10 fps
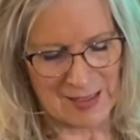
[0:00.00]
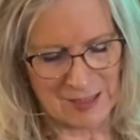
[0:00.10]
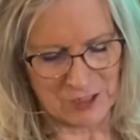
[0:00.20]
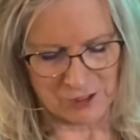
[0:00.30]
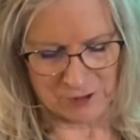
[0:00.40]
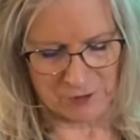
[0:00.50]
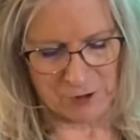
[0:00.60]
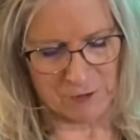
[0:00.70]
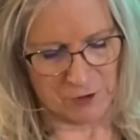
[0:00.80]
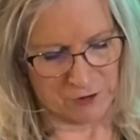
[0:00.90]
Just a
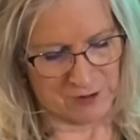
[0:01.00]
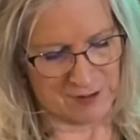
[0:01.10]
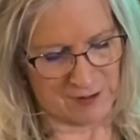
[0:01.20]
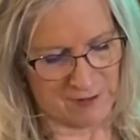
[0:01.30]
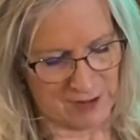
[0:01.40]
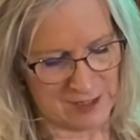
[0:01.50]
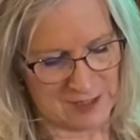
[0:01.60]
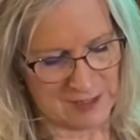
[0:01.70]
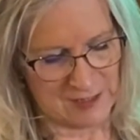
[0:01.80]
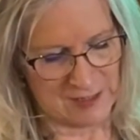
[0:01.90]
few verses of it,
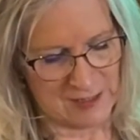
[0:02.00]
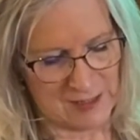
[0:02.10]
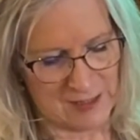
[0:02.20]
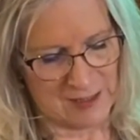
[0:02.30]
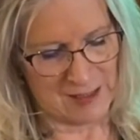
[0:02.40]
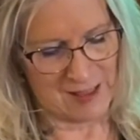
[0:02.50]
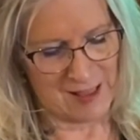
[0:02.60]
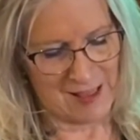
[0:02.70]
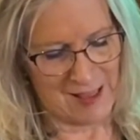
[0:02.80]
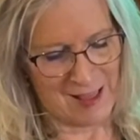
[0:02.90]

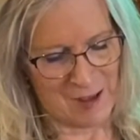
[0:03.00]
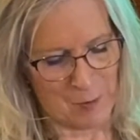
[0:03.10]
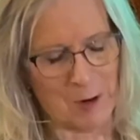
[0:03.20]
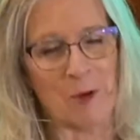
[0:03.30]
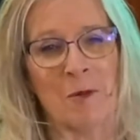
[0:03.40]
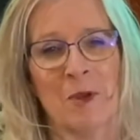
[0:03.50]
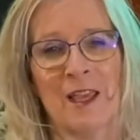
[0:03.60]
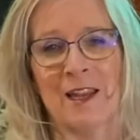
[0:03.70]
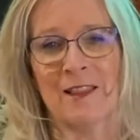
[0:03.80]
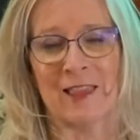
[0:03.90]
but I'm going to
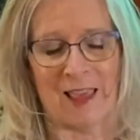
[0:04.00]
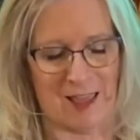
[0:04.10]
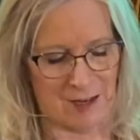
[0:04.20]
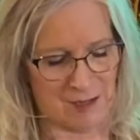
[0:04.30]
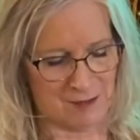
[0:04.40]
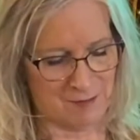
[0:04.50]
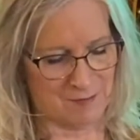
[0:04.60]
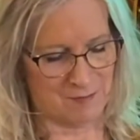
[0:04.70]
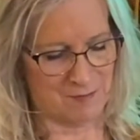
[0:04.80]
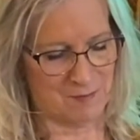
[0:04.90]
begin at the end.
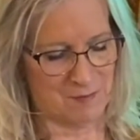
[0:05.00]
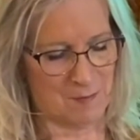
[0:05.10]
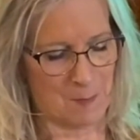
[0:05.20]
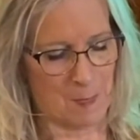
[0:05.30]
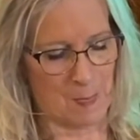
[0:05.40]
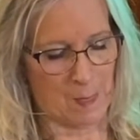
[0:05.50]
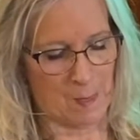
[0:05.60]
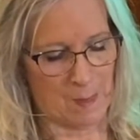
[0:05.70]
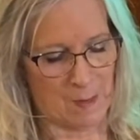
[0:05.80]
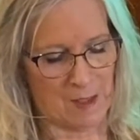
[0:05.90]

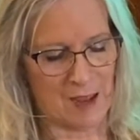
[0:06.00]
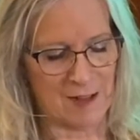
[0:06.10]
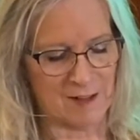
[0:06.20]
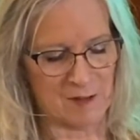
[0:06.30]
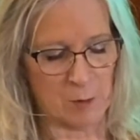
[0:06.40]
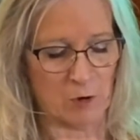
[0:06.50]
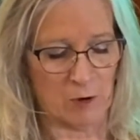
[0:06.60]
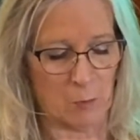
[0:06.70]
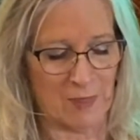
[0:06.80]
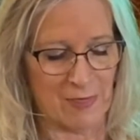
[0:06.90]
God has spoken
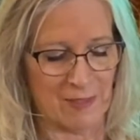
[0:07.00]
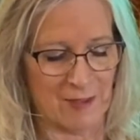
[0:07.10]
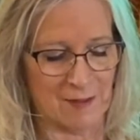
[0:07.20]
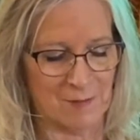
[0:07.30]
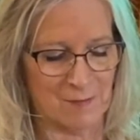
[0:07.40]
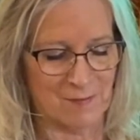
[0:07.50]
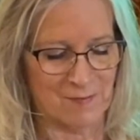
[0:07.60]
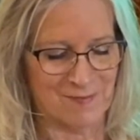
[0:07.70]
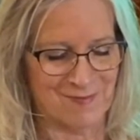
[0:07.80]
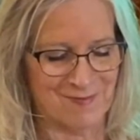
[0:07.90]
one thing,
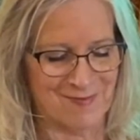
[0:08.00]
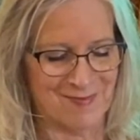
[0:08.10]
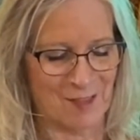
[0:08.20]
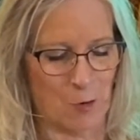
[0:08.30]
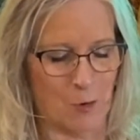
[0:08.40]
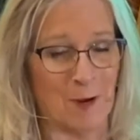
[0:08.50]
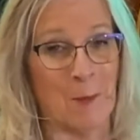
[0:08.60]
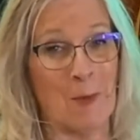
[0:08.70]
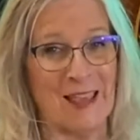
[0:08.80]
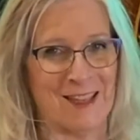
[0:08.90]
or
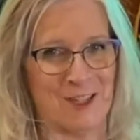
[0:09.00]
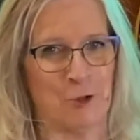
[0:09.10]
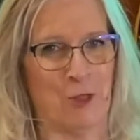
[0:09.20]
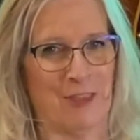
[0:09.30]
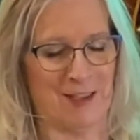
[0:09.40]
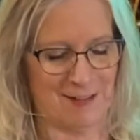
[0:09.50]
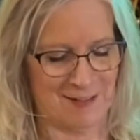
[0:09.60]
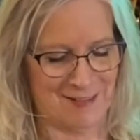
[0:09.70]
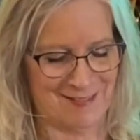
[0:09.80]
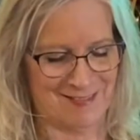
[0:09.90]
make it two
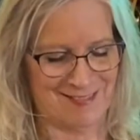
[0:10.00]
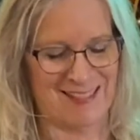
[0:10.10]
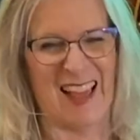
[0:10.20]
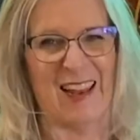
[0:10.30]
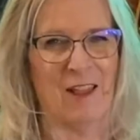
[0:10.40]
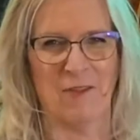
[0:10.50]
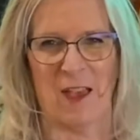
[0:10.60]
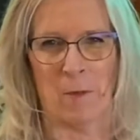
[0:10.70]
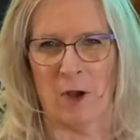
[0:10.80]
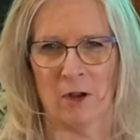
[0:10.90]
things. I love
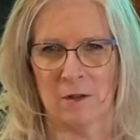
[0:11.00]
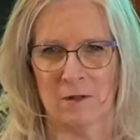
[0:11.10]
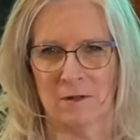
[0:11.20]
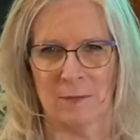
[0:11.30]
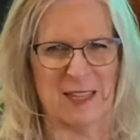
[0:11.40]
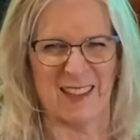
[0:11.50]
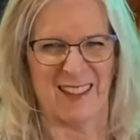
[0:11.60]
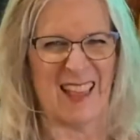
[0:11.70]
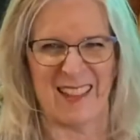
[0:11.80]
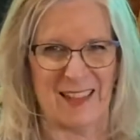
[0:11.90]
that part because
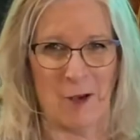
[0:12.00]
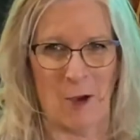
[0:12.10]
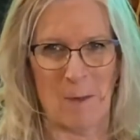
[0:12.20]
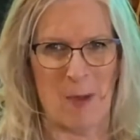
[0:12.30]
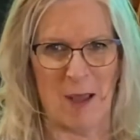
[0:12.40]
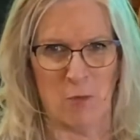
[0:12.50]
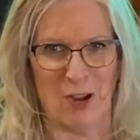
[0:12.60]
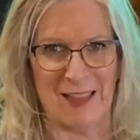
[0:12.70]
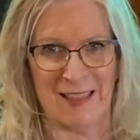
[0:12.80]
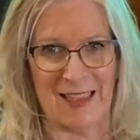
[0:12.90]
that's how my
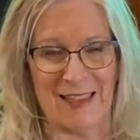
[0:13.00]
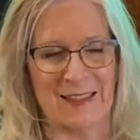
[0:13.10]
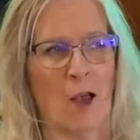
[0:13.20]
brain thinks.